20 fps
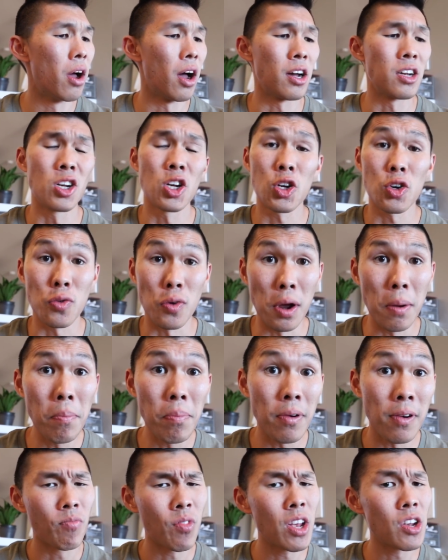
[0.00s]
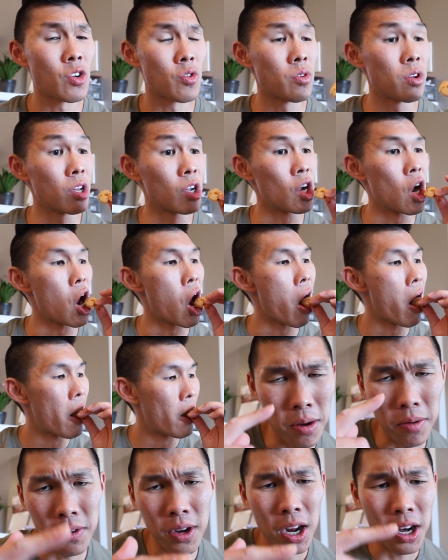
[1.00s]
on shrimp is really good.
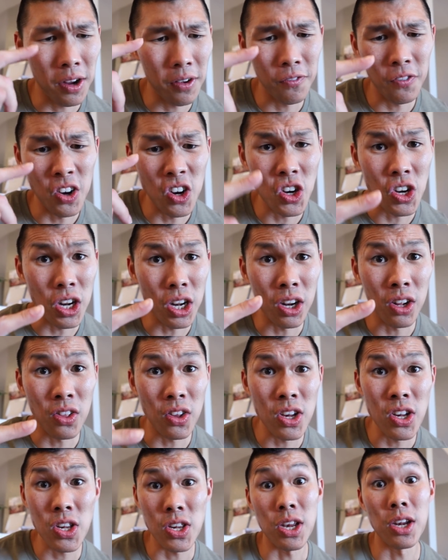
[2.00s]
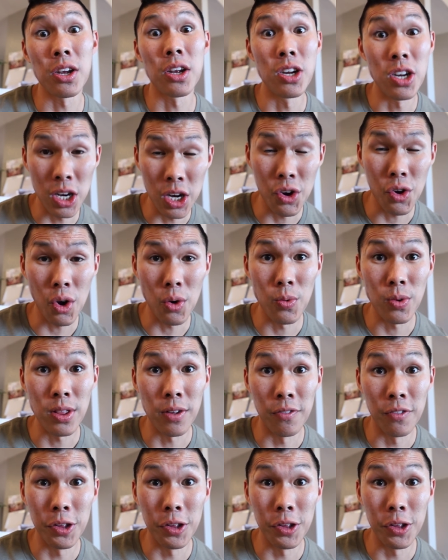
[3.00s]
I've got to finish eating this and continue on with the